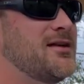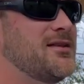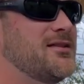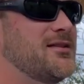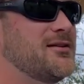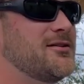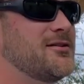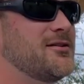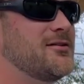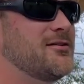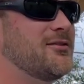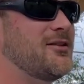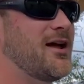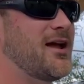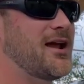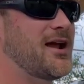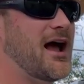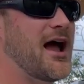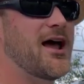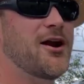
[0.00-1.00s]
that are
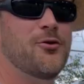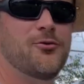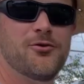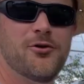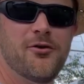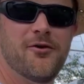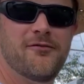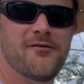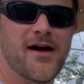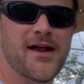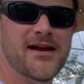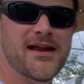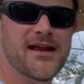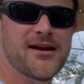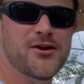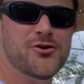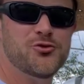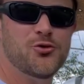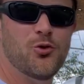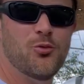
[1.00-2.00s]
like, I don't know if I
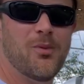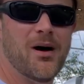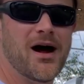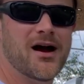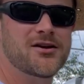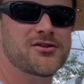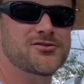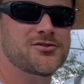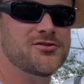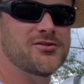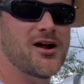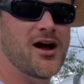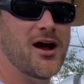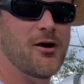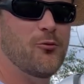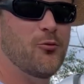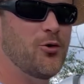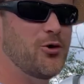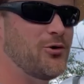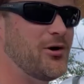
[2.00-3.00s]
need a toolbox or
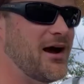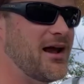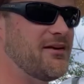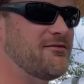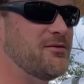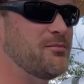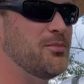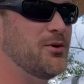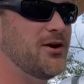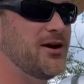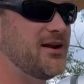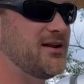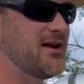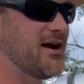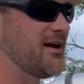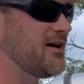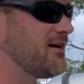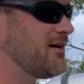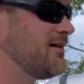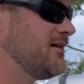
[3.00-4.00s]
not. What do I even put in
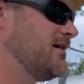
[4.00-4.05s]
there?